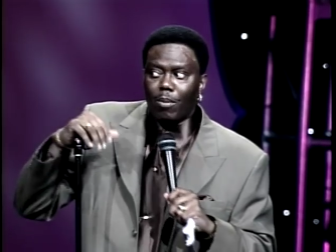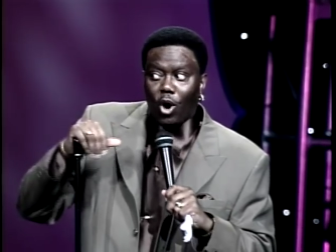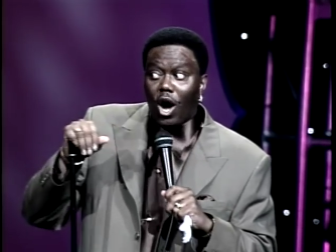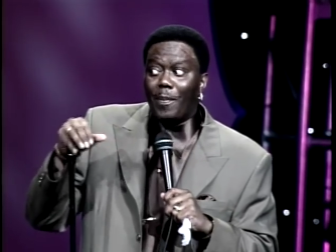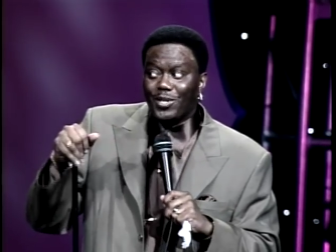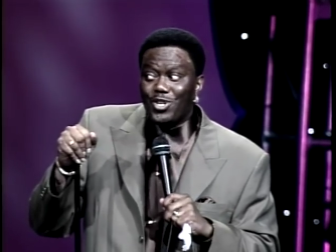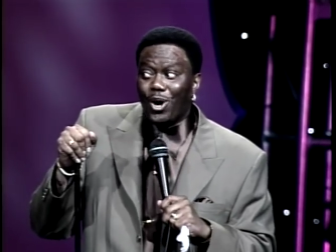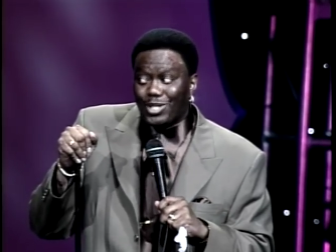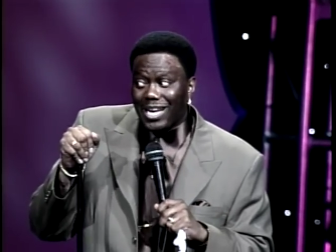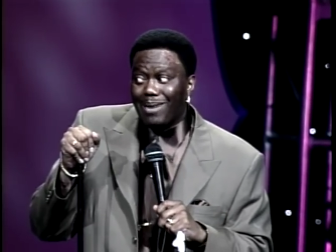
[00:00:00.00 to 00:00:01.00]
Boy, but you
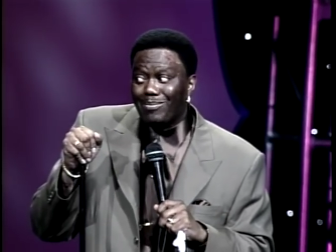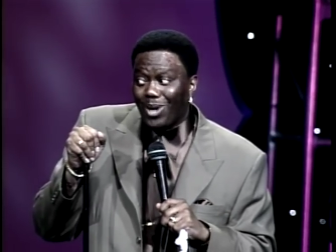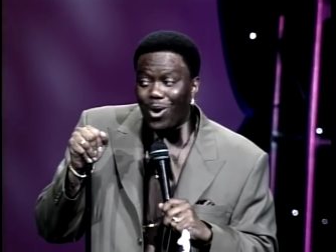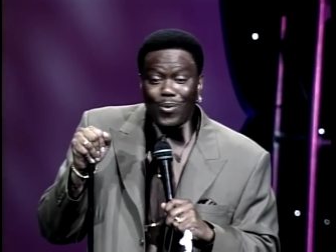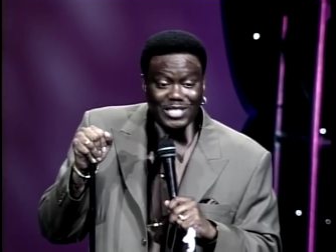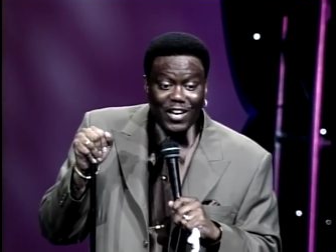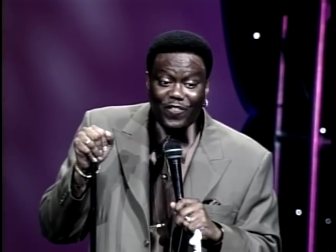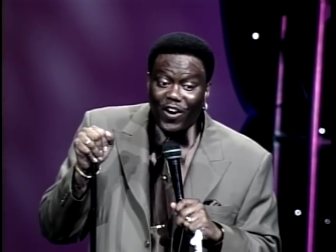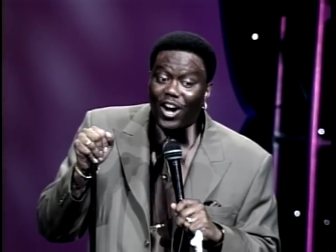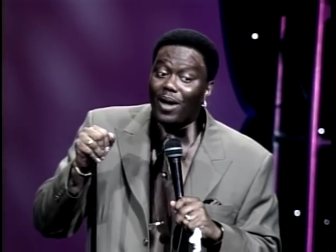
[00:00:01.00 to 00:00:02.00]
know something, the home when she
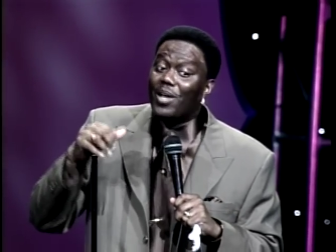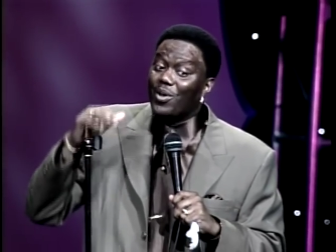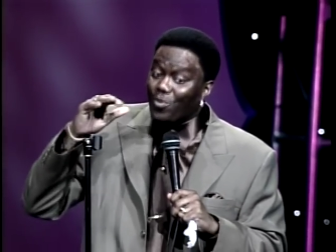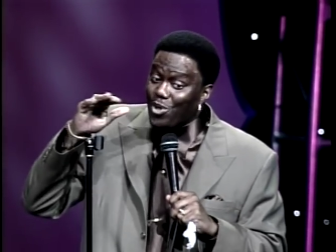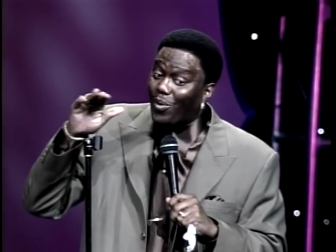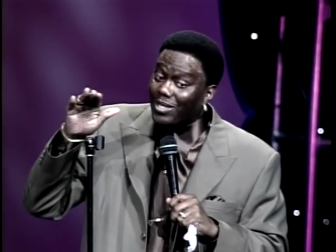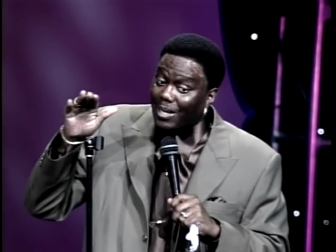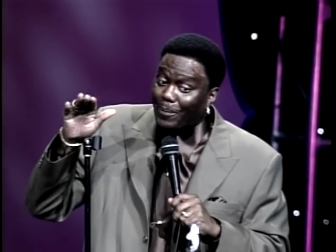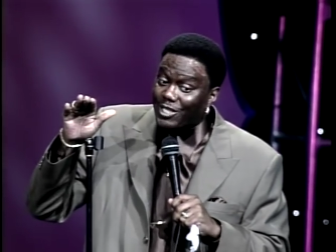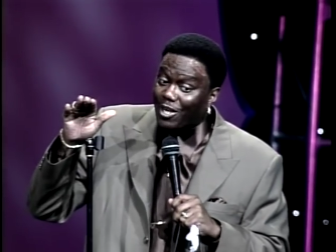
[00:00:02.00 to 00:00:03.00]
fought, you want
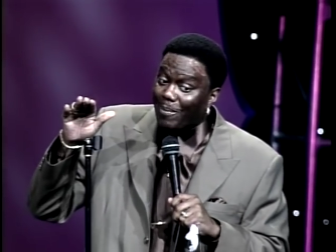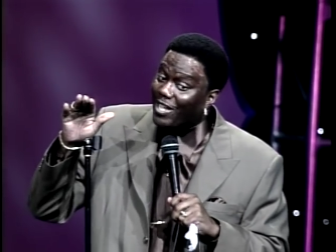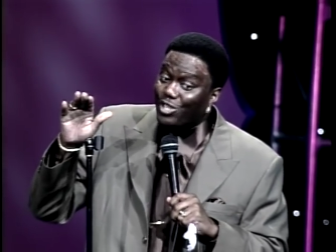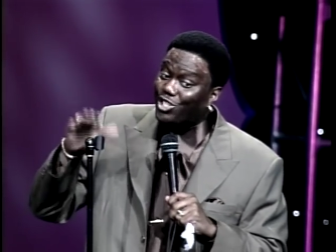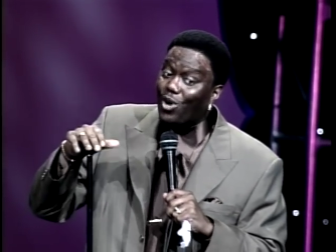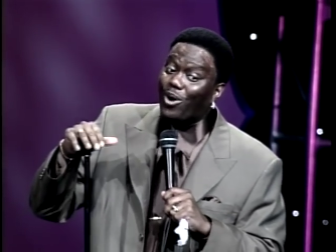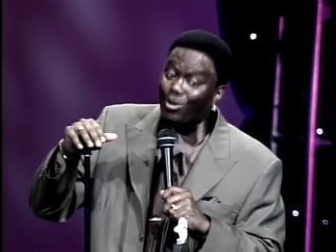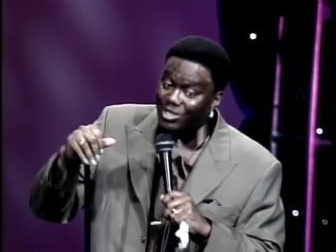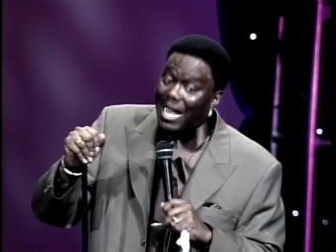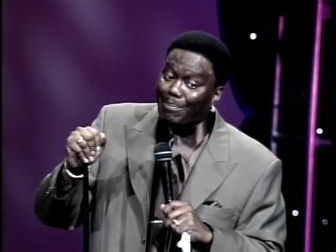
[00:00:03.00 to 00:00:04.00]
that pussy so bad, you sure
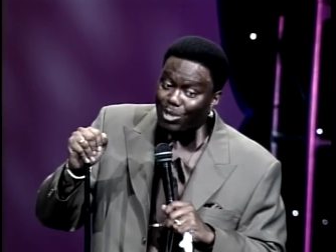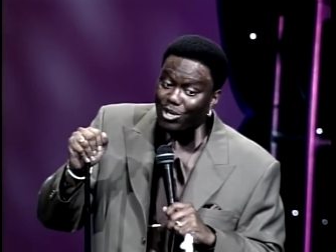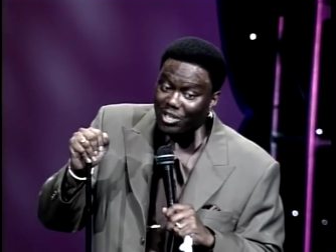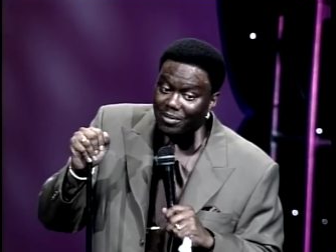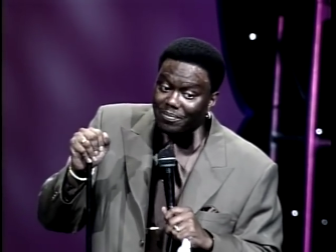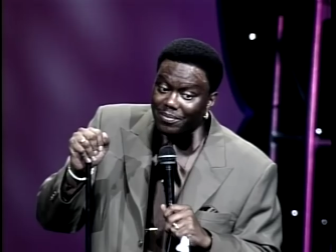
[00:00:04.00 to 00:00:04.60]
don't stop though, do you?